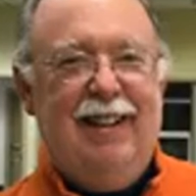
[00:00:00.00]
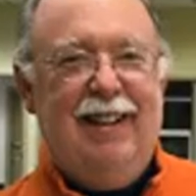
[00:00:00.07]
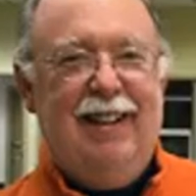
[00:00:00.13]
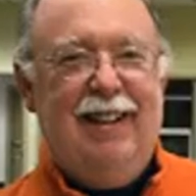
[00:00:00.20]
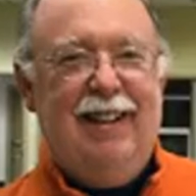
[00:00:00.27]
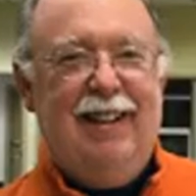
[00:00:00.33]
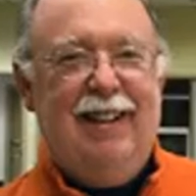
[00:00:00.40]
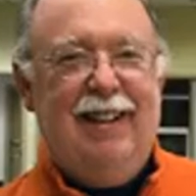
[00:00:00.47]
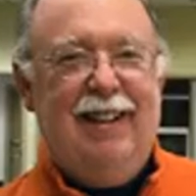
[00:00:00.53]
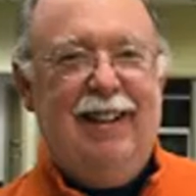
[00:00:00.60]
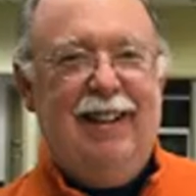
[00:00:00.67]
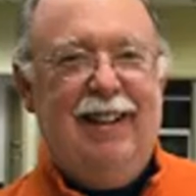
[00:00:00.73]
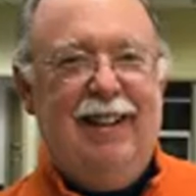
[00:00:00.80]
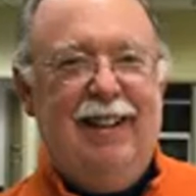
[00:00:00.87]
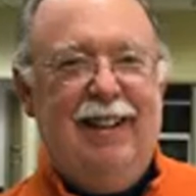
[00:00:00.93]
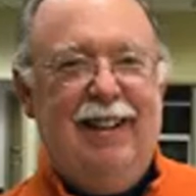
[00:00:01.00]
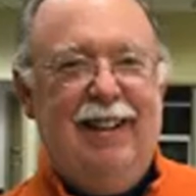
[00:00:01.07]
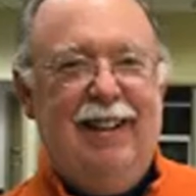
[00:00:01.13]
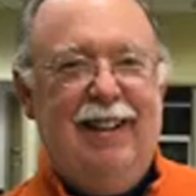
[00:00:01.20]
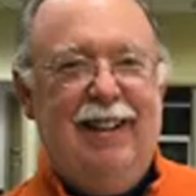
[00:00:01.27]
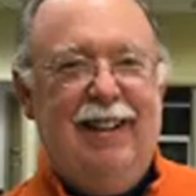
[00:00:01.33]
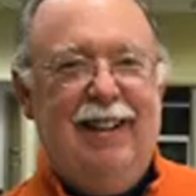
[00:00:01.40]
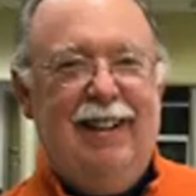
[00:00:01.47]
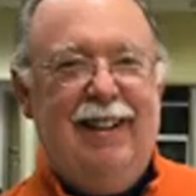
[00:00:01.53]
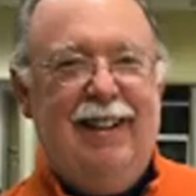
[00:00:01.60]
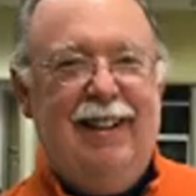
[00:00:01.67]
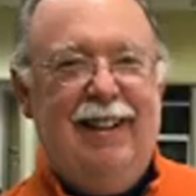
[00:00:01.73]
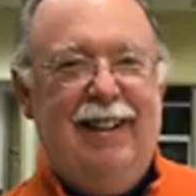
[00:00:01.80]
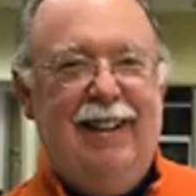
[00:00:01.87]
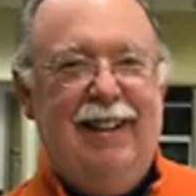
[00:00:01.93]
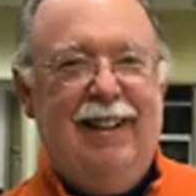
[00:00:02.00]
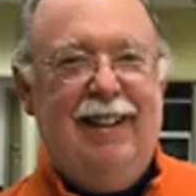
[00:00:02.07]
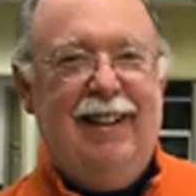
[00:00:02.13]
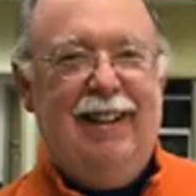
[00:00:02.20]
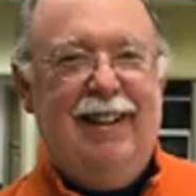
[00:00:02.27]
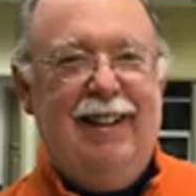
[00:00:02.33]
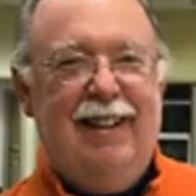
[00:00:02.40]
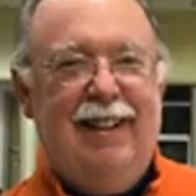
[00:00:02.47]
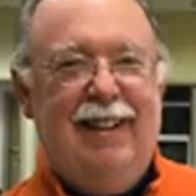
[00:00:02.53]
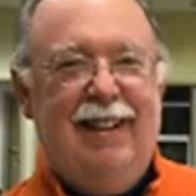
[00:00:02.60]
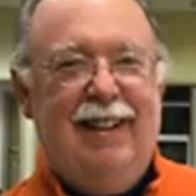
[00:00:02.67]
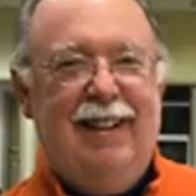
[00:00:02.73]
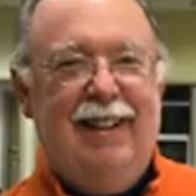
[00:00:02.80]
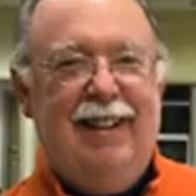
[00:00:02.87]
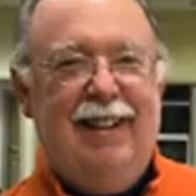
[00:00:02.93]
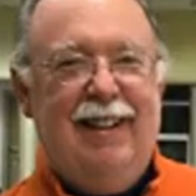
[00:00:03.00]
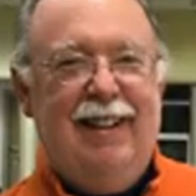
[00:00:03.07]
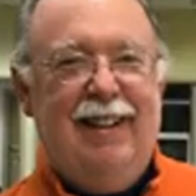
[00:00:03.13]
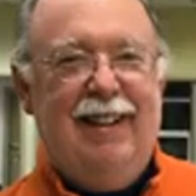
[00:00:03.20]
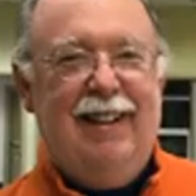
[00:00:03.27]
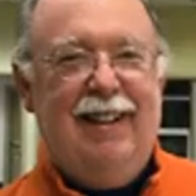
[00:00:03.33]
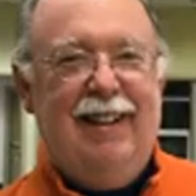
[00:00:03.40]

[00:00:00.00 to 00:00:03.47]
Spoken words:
(silent)